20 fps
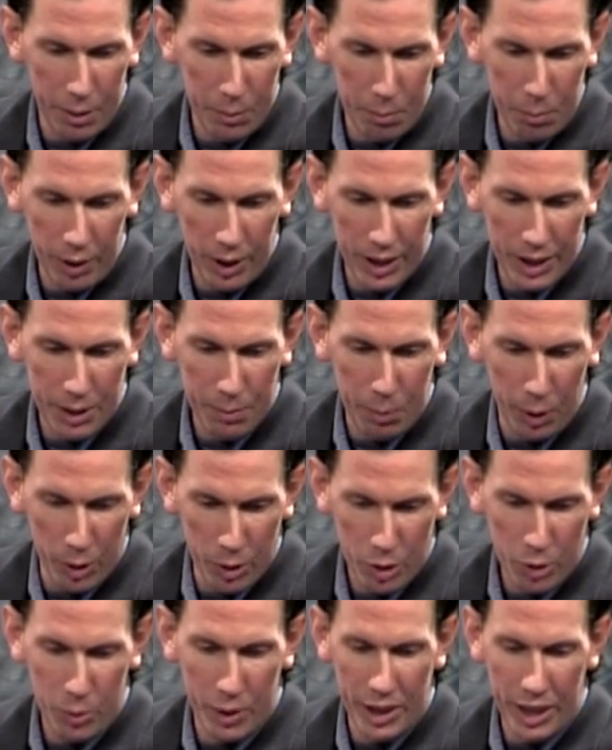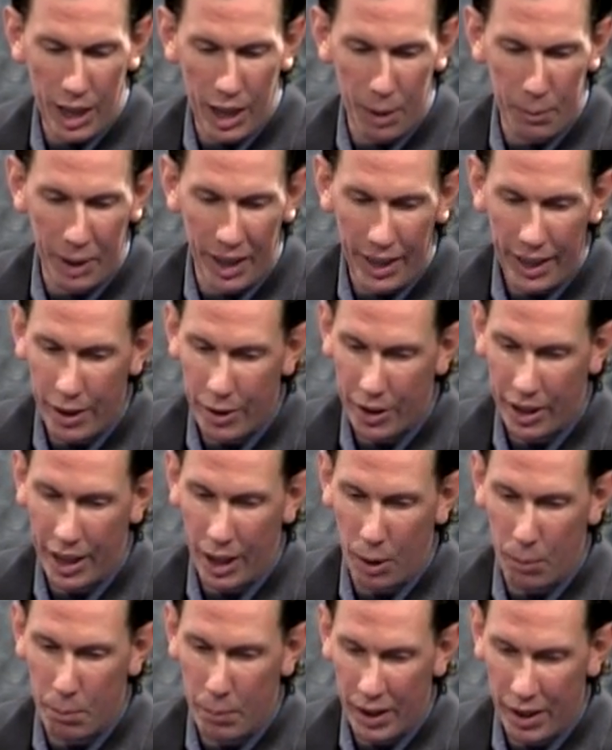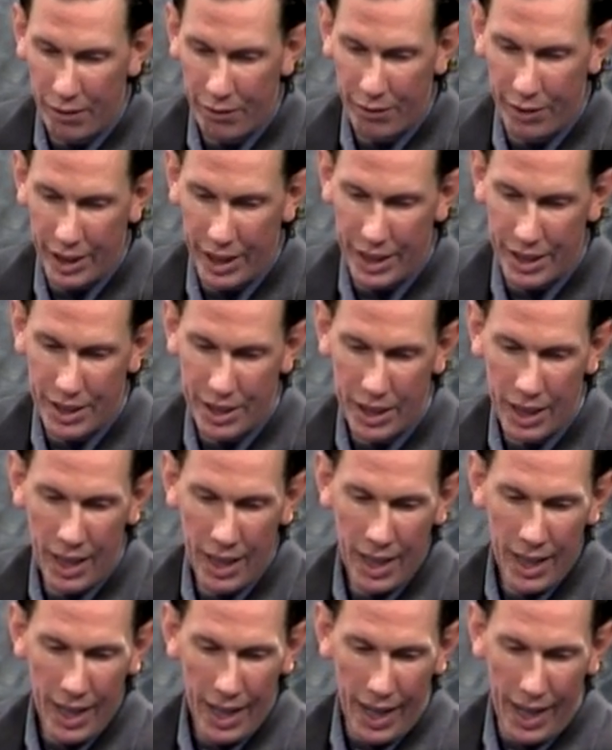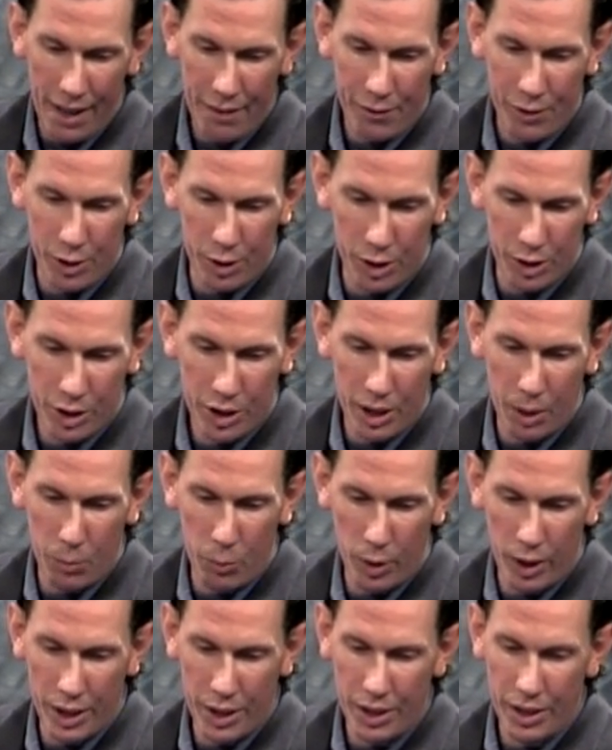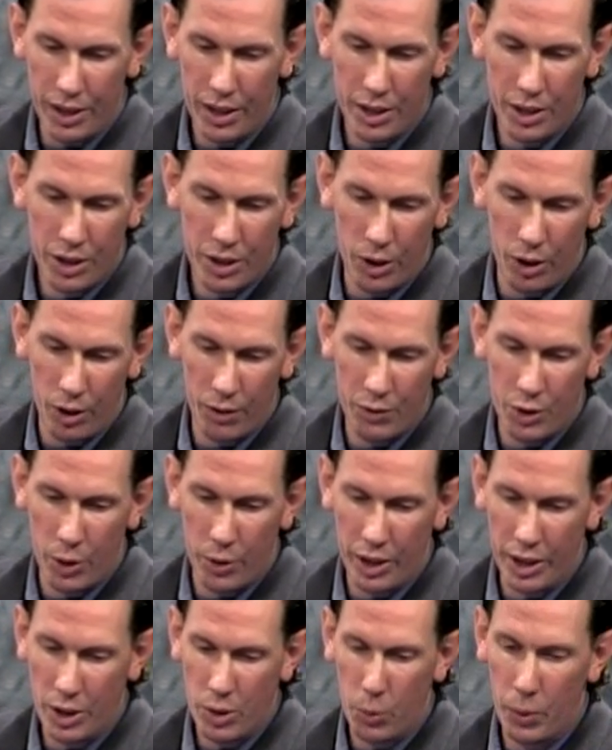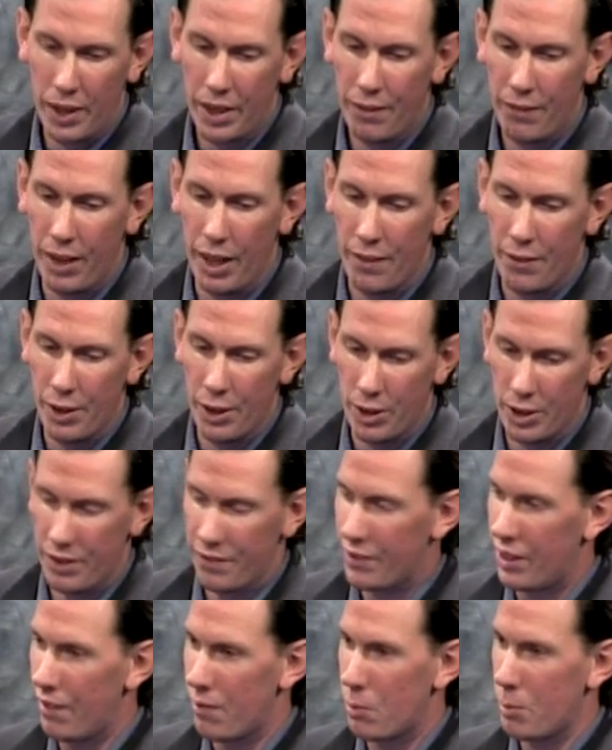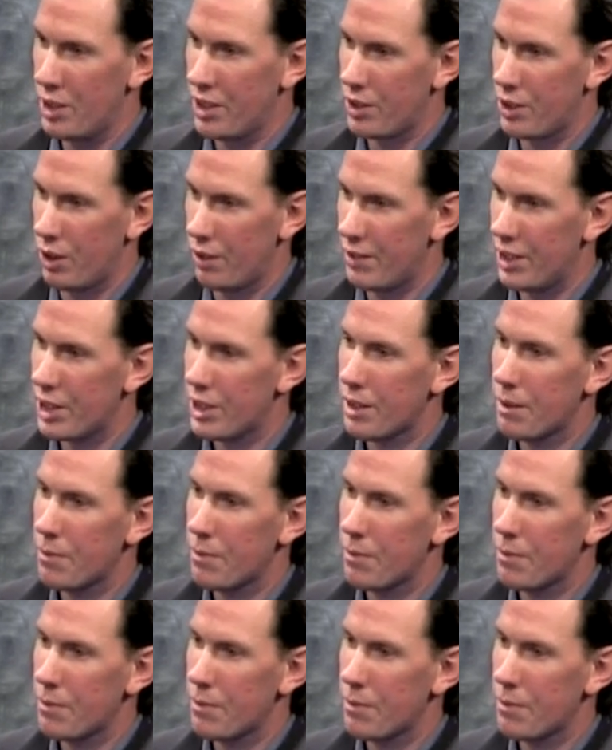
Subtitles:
plus post-retirement health care benefits after someone serves only 25 years of government service?